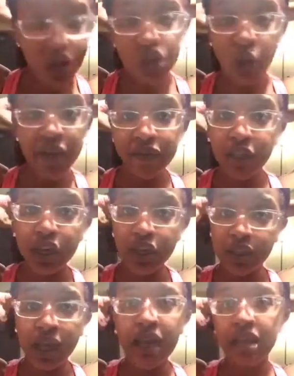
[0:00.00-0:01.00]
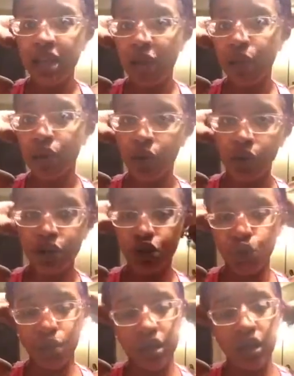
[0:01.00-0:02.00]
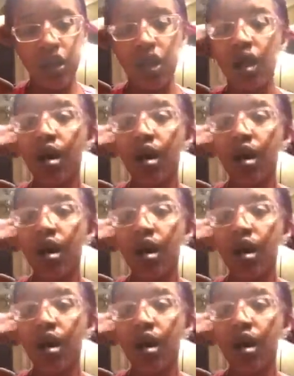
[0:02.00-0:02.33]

so I figured that they were going to be